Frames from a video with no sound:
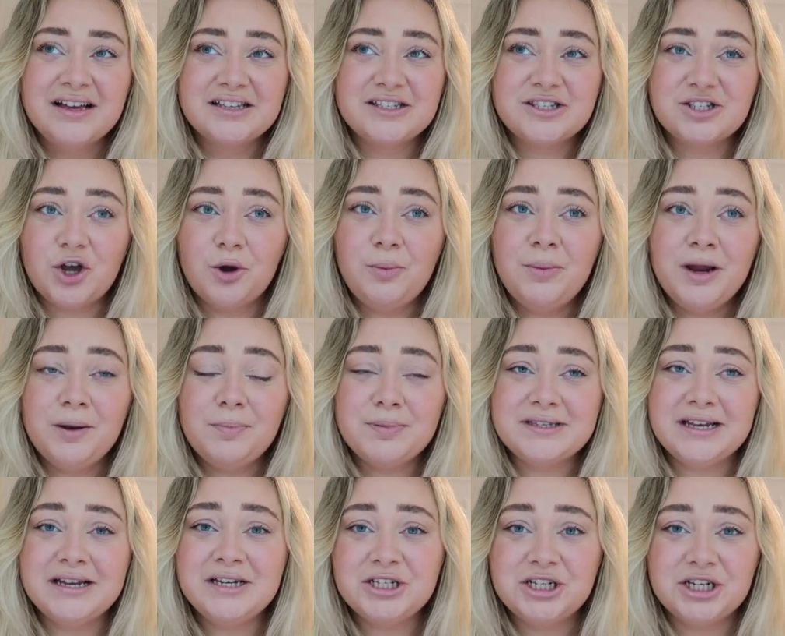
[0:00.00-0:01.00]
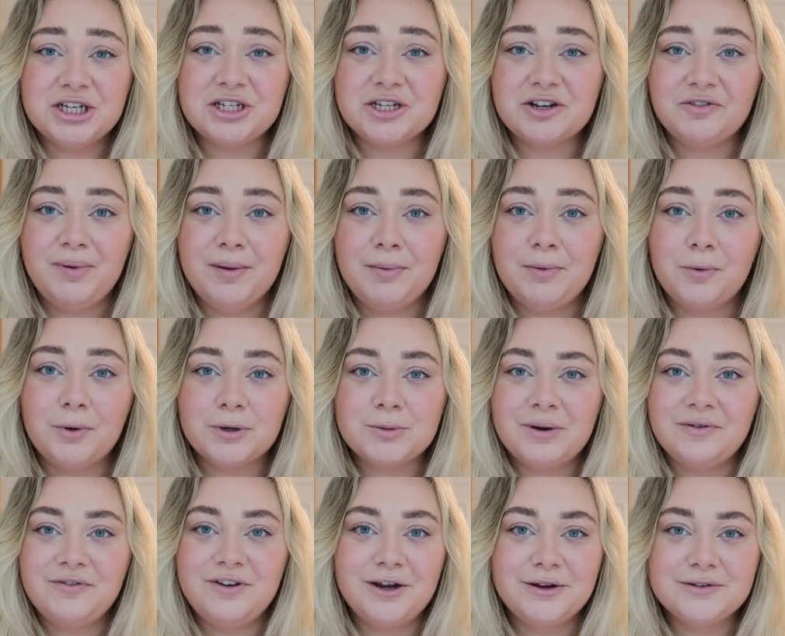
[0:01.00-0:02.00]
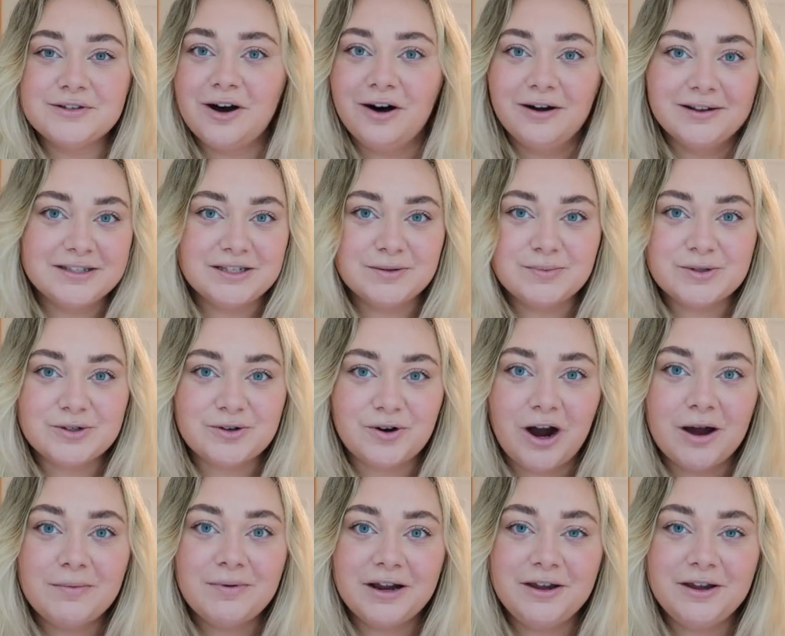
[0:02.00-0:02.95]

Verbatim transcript: so many percentage of people that watch my videos aren't subscribed.